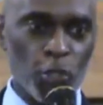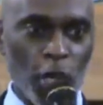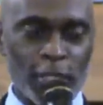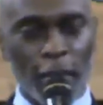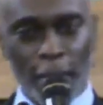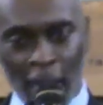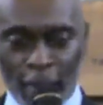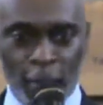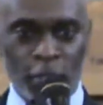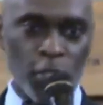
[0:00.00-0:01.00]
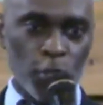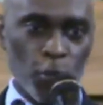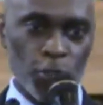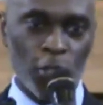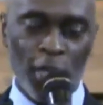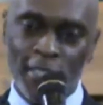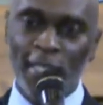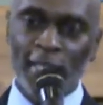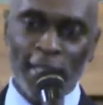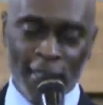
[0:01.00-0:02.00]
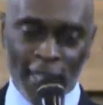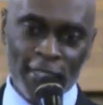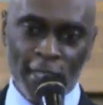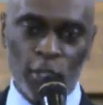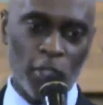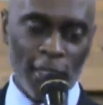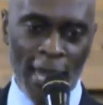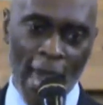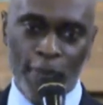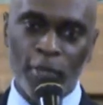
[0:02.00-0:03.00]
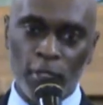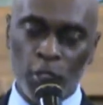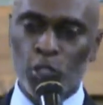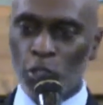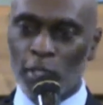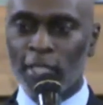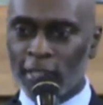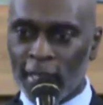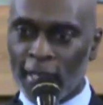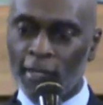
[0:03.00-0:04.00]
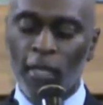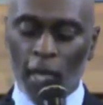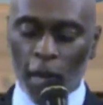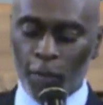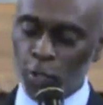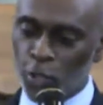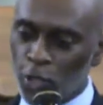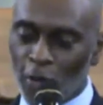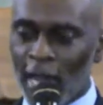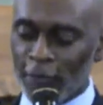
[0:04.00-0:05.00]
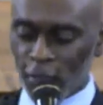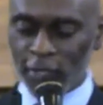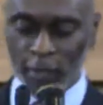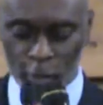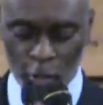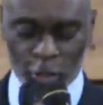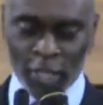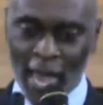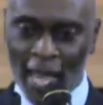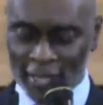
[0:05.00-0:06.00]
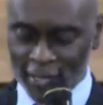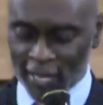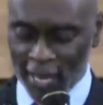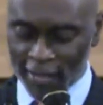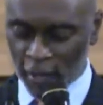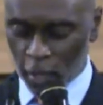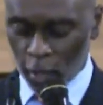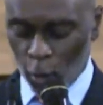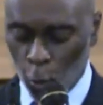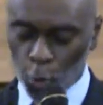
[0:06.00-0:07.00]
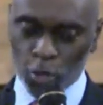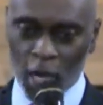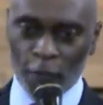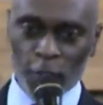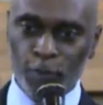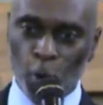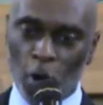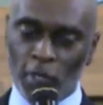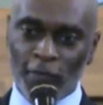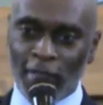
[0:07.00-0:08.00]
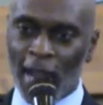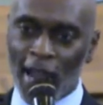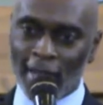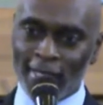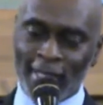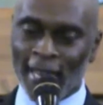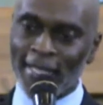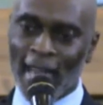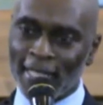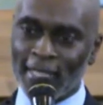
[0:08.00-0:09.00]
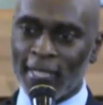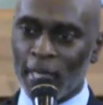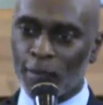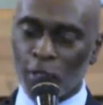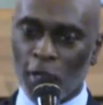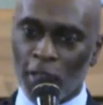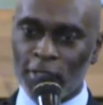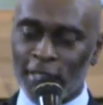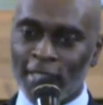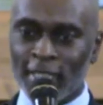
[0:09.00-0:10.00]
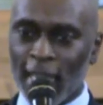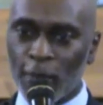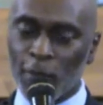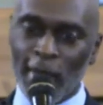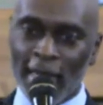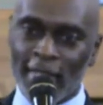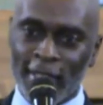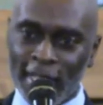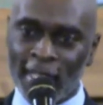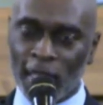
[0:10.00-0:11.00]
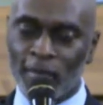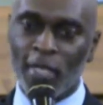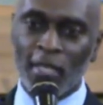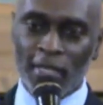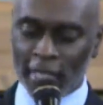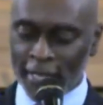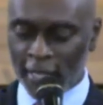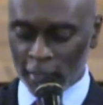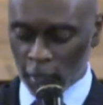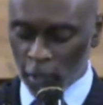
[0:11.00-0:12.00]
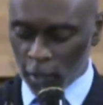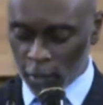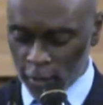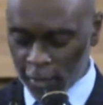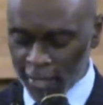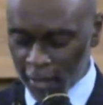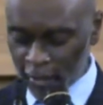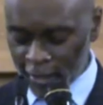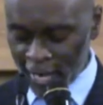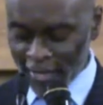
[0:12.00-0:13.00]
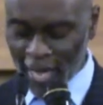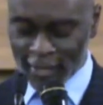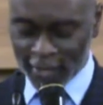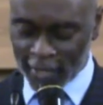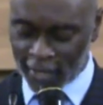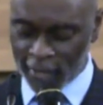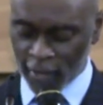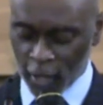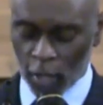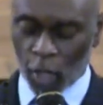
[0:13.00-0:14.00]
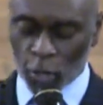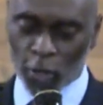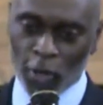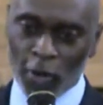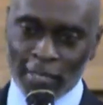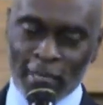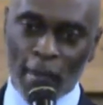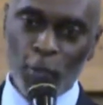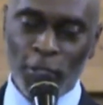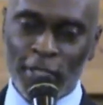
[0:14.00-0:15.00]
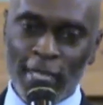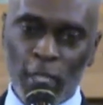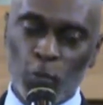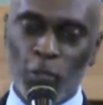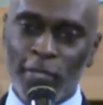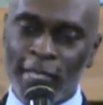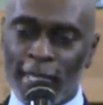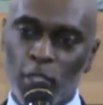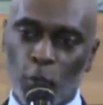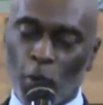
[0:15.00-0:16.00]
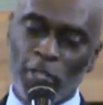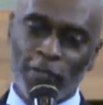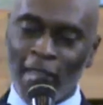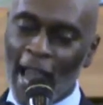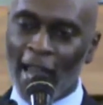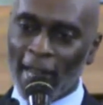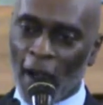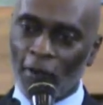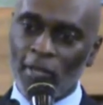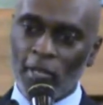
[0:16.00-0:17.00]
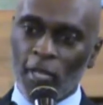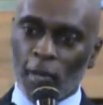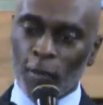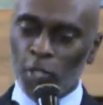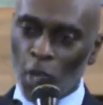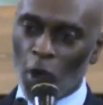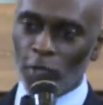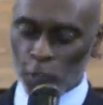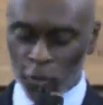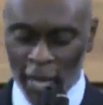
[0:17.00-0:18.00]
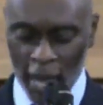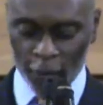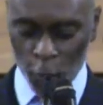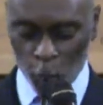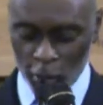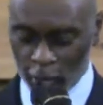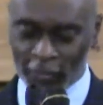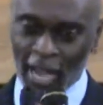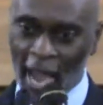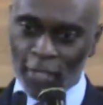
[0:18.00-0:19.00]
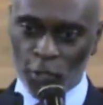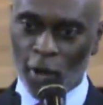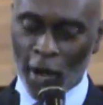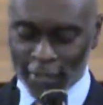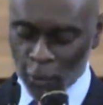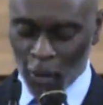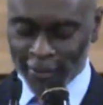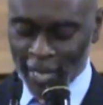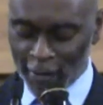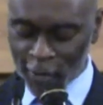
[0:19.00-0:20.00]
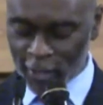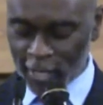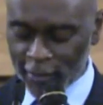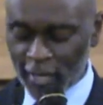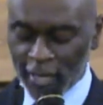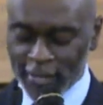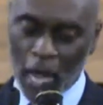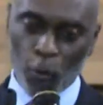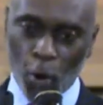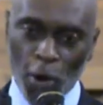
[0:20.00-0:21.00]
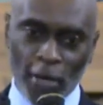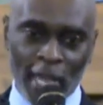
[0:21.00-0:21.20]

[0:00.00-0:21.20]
thoughts and babysit those thoughts, the next thing is going to happen is you're going to sin. But you don't have to sin because John said, Whosoever is born of God cannot sin because his seed remaineth in him that he, that he cannot sin. So the only time you sin is when you kick the word of God out. But as long as you have the word of God in your heart, that's why David said, Thy word